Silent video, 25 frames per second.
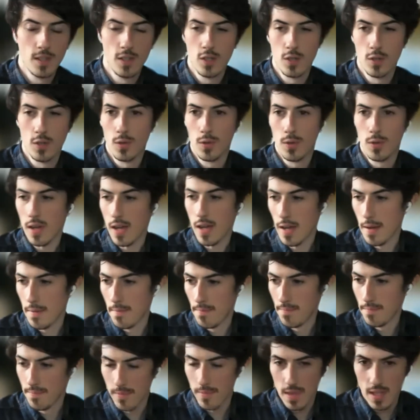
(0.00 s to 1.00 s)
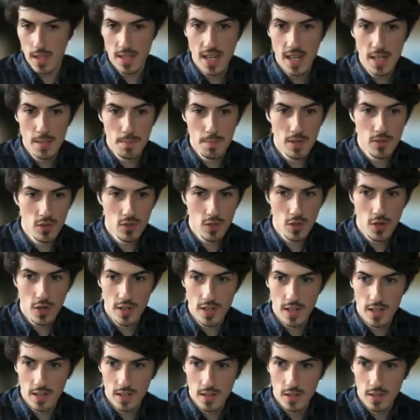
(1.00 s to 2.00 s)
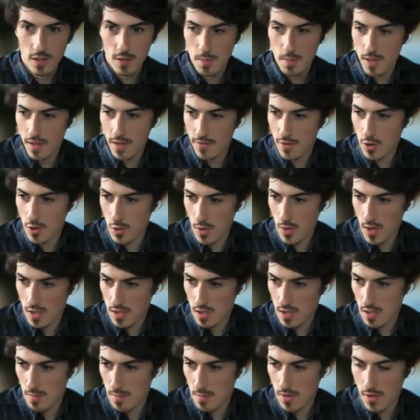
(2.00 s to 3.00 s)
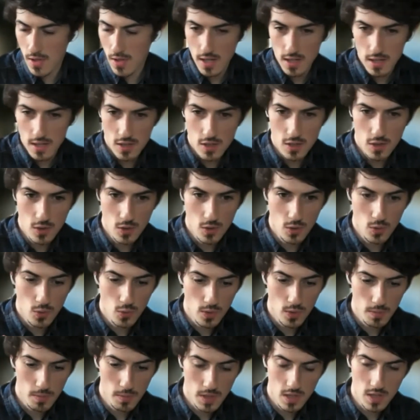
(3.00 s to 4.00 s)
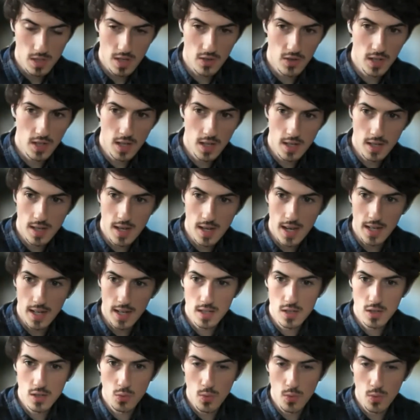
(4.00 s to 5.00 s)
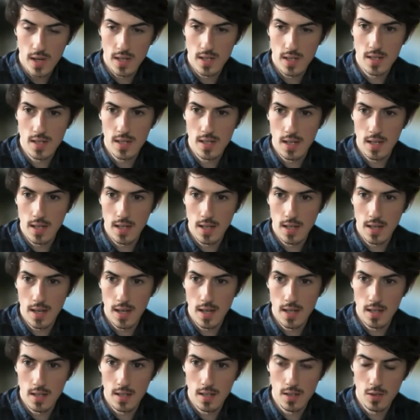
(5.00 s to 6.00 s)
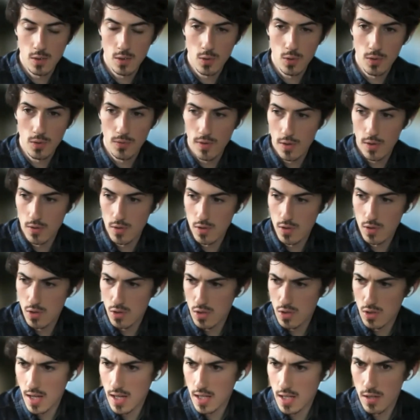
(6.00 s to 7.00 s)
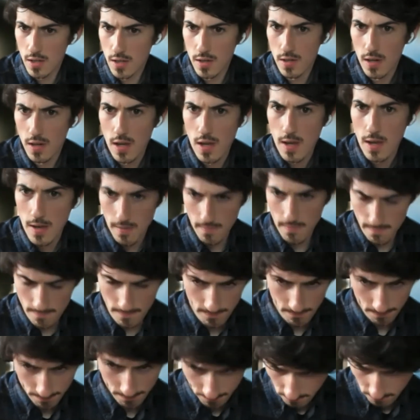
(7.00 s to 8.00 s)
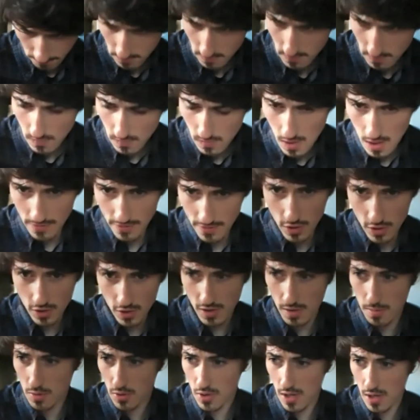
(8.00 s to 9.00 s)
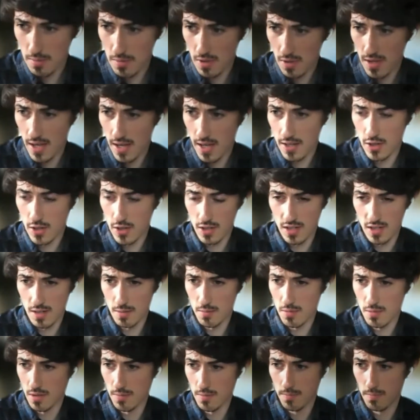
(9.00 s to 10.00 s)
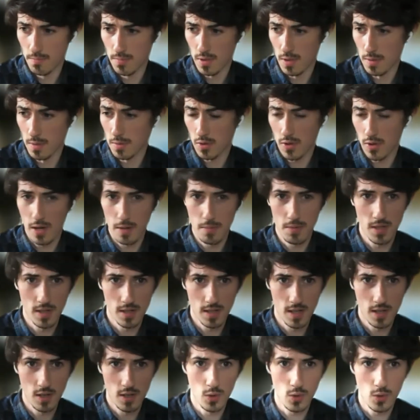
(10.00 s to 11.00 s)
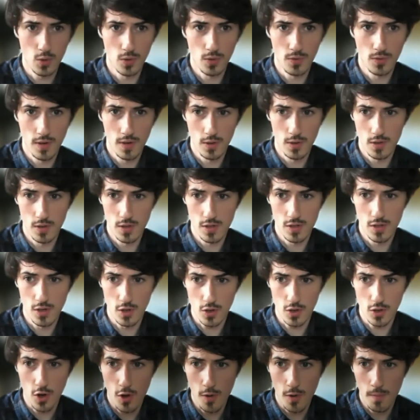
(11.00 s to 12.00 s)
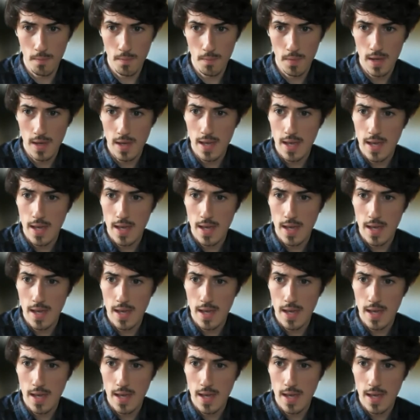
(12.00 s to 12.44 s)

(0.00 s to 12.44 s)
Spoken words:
So this has been recorded. There's been a few questions about that. So we'll be sharing it next Wednesday in the No Code Founders newsletter. If you're not subscribed to that, you can subscribe to us at nocodefounders.com.